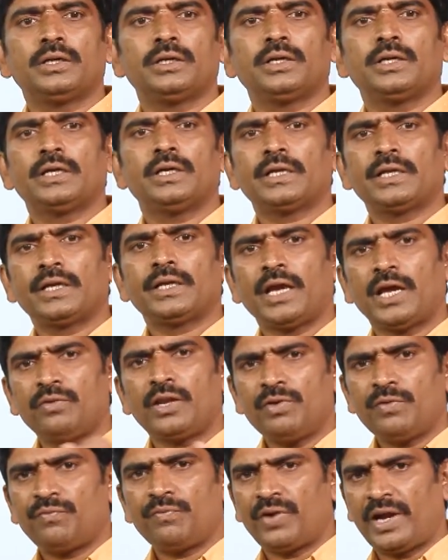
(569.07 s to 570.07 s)
Can we
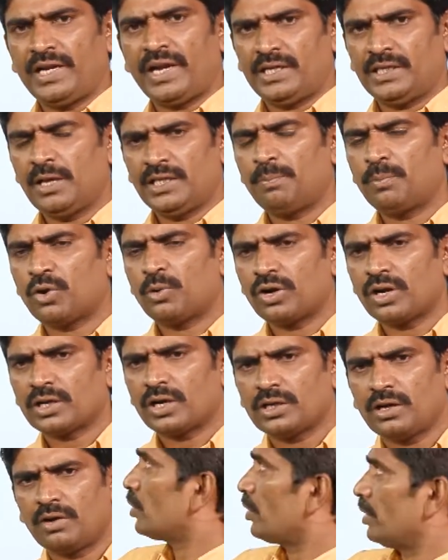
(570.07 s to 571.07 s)
find the product
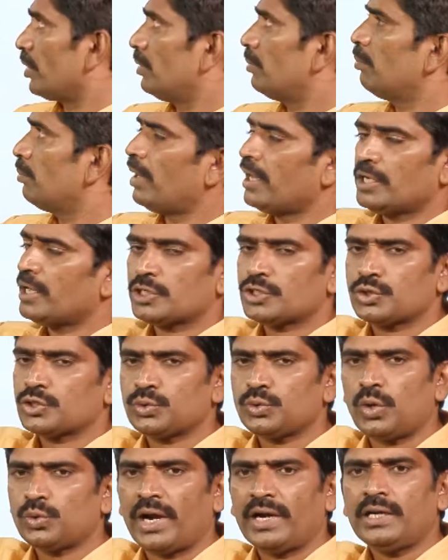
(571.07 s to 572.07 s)
of minus 2
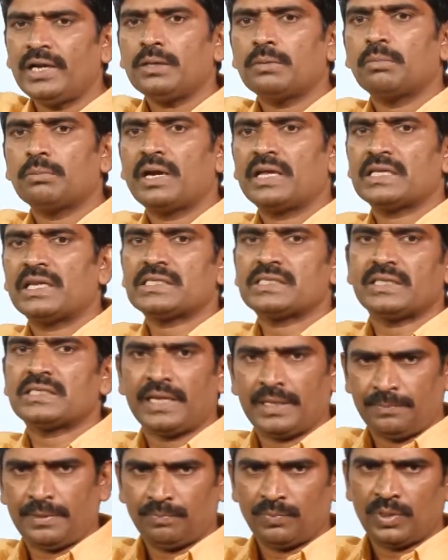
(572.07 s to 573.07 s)
and minus 3?
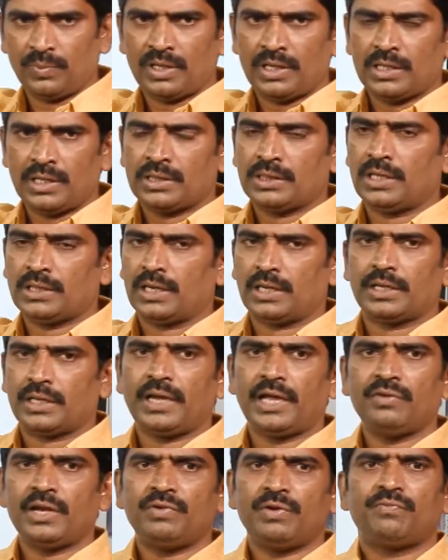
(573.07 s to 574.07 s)
Can we
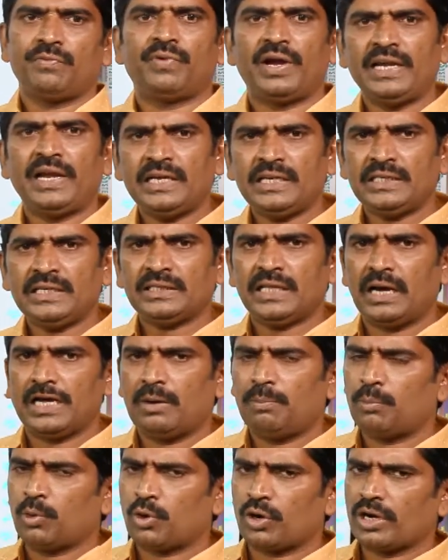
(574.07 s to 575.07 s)
find the
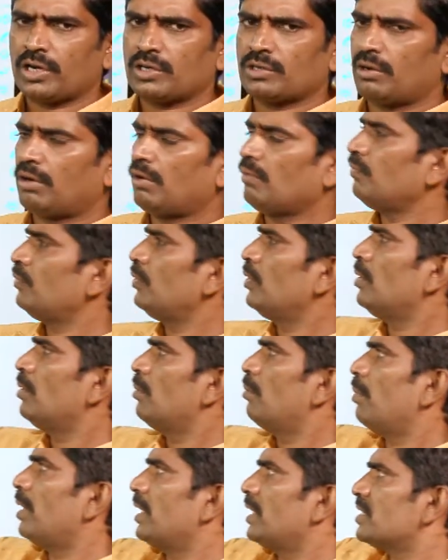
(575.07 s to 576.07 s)
product of
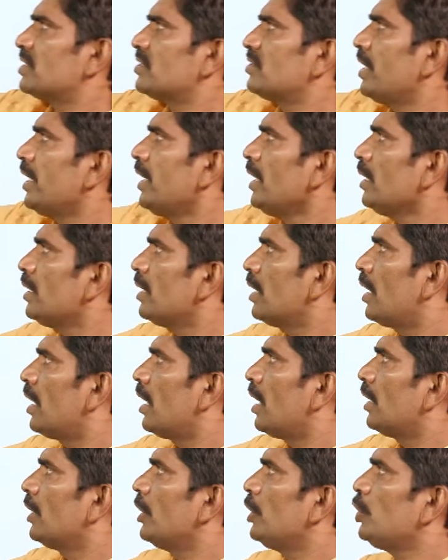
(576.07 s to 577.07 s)
minus 3
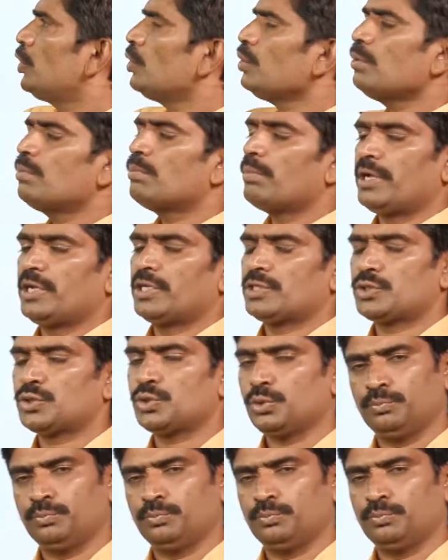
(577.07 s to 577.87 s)
into minus 2?